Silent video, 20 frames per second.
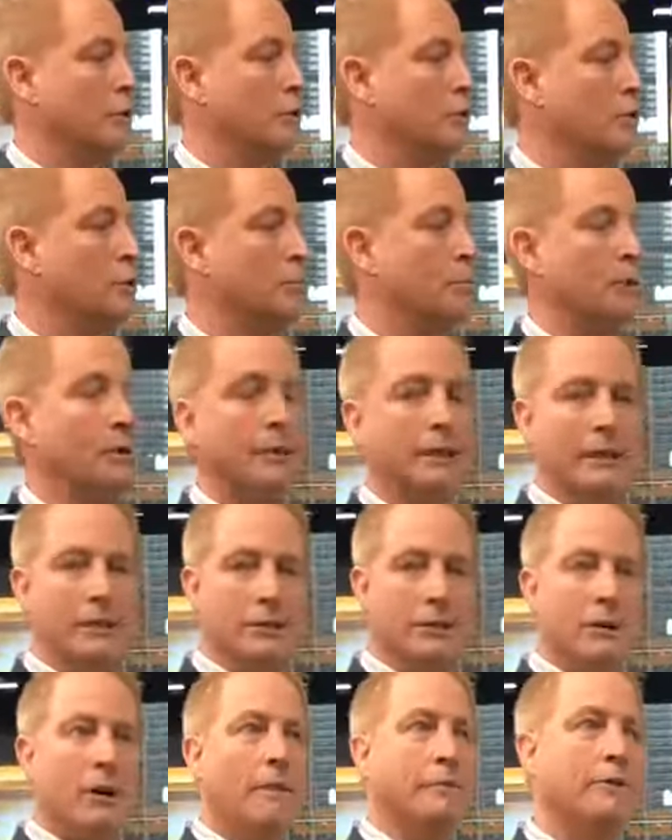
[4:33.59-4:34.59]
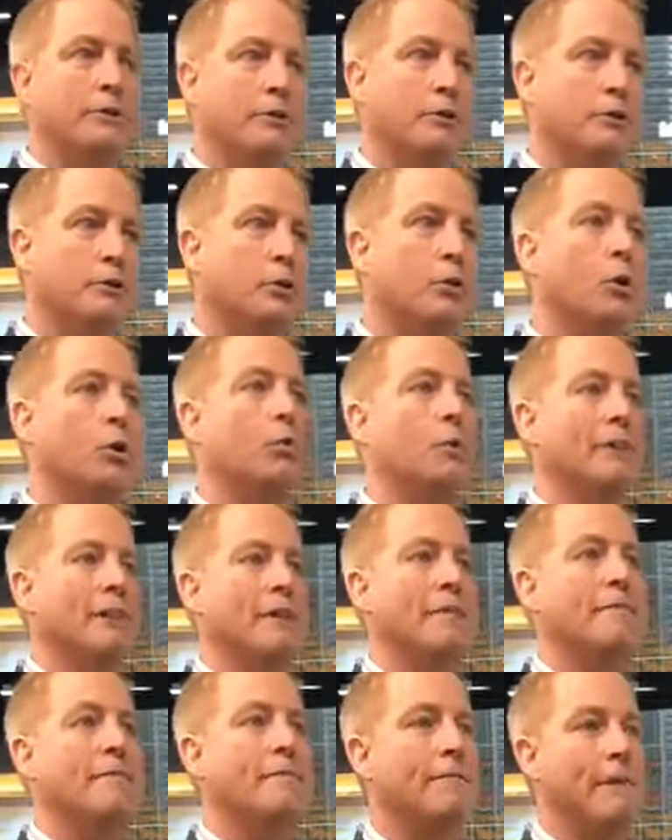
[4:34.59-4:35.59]
to police officers who are
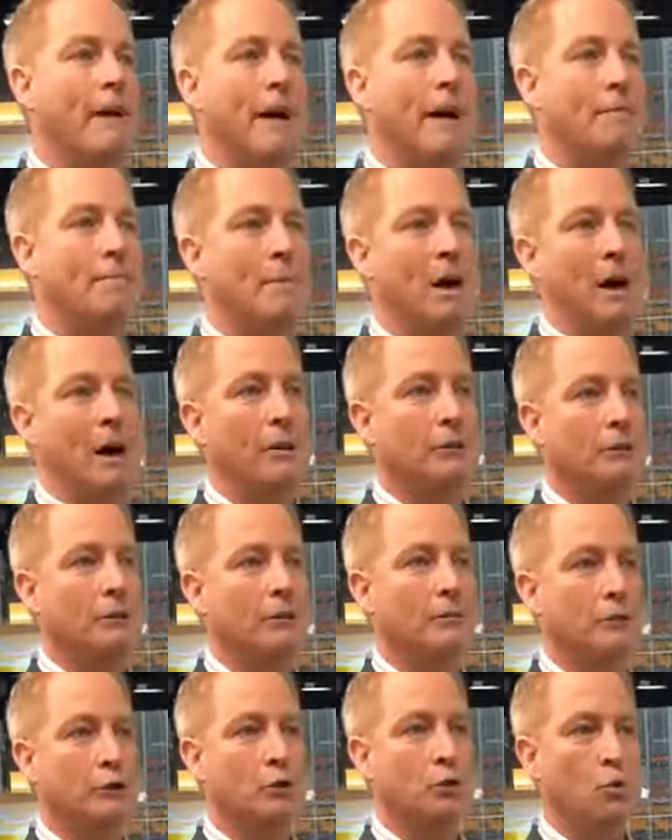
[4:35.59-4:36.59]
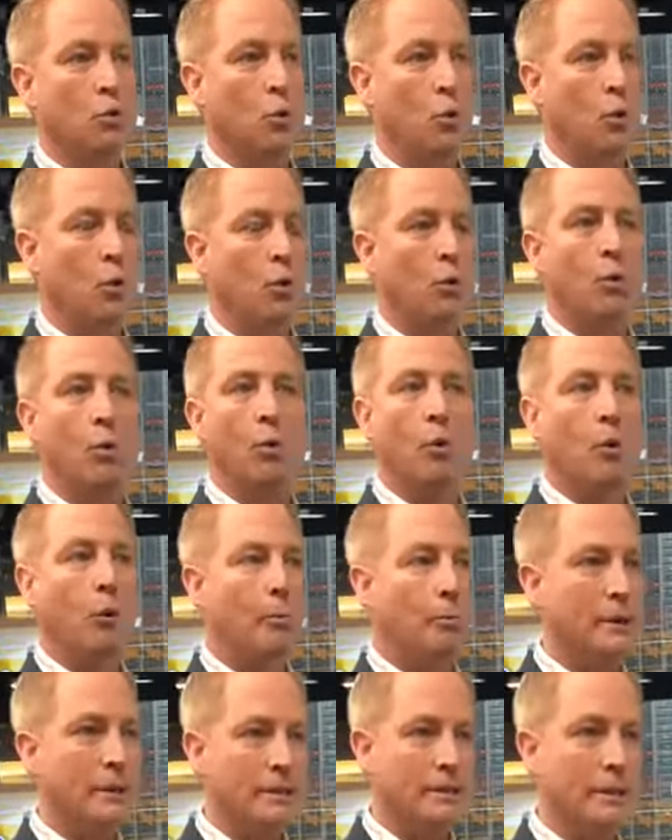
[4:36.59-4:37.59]
within 5 miles of the school or
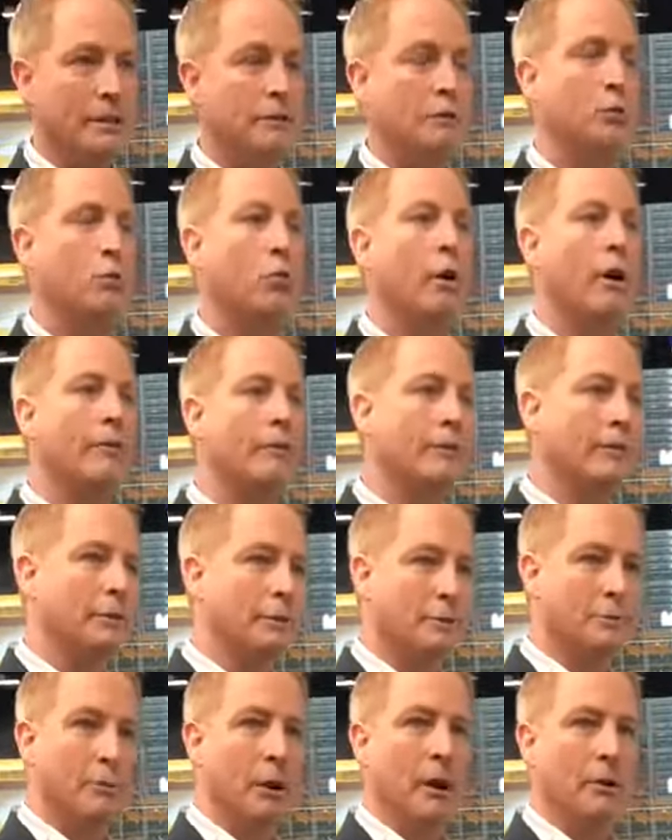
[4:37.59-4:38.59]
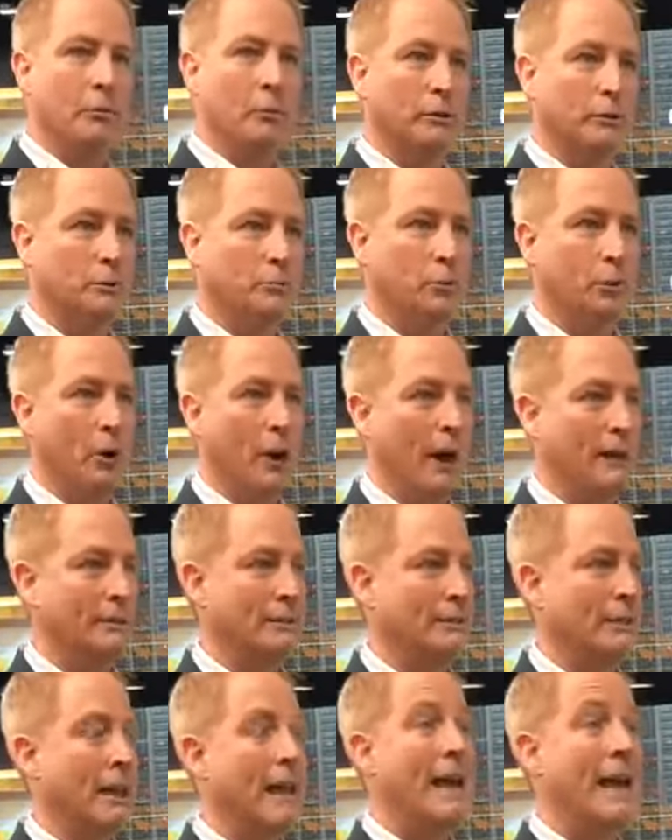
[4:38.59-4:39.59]
a business, wherever this button was
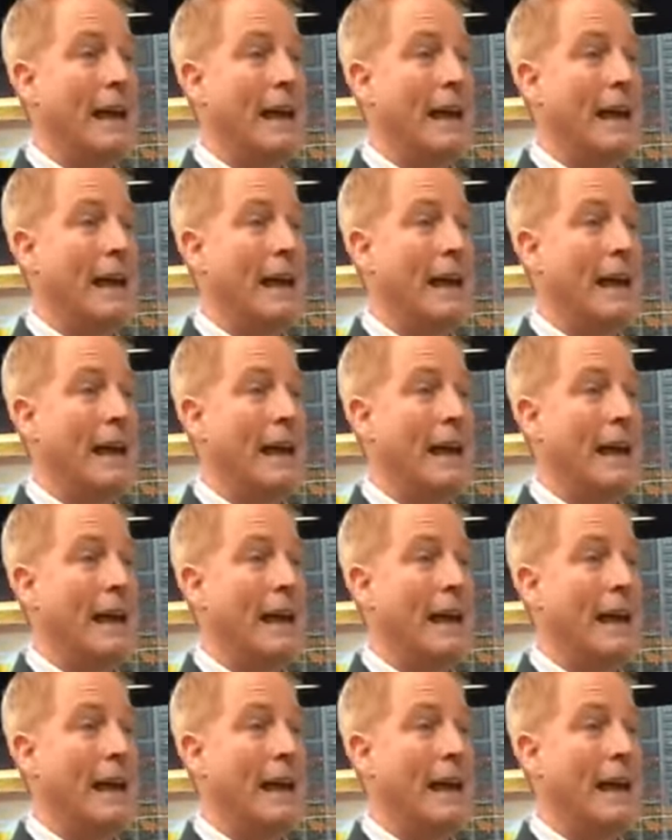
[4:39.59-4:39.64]
pressed,